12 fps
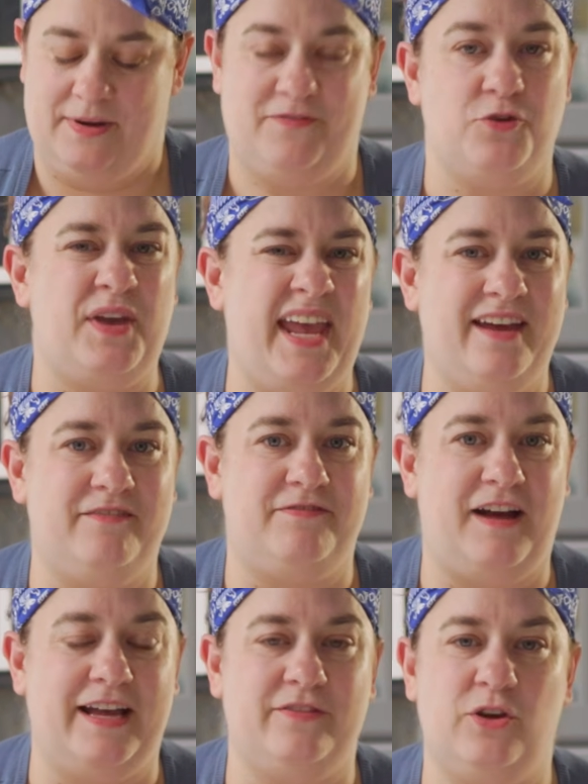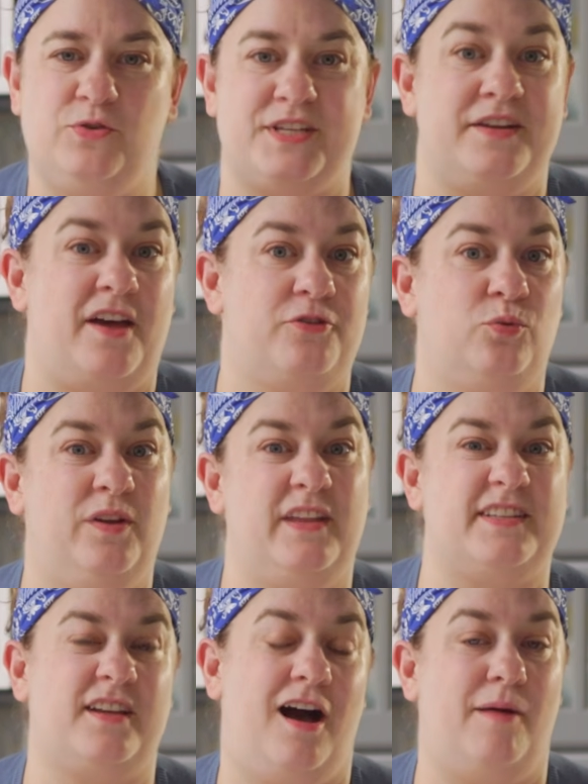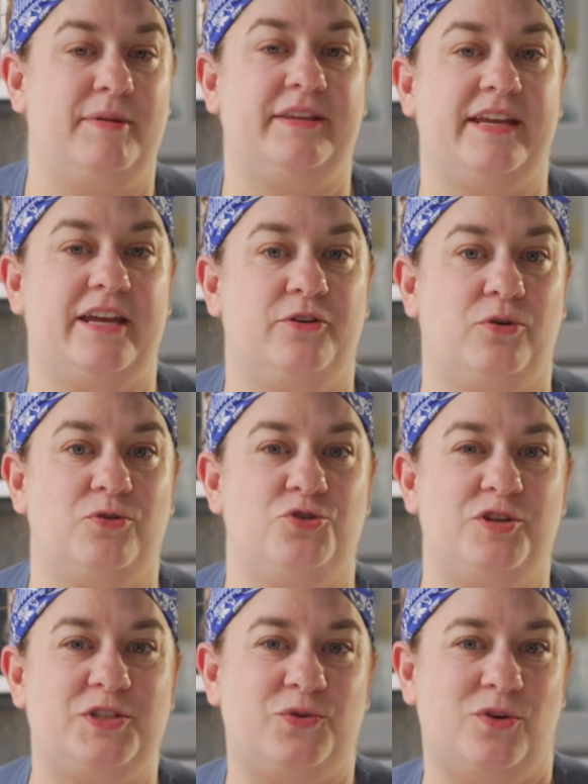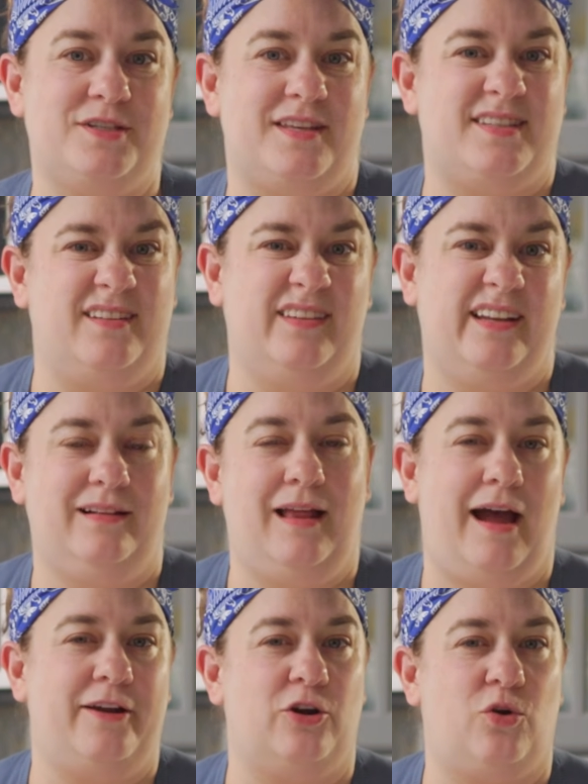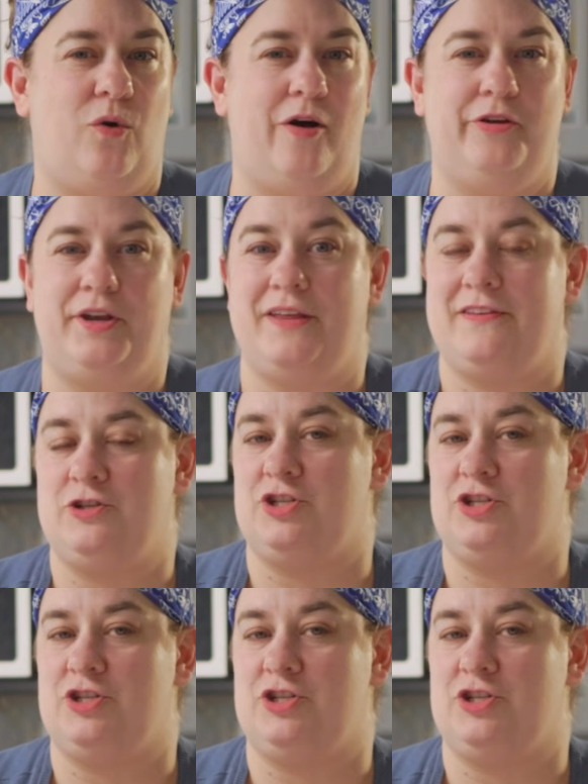but if you can't find those, another one that's commonly in grocery stores that's a little higher quality than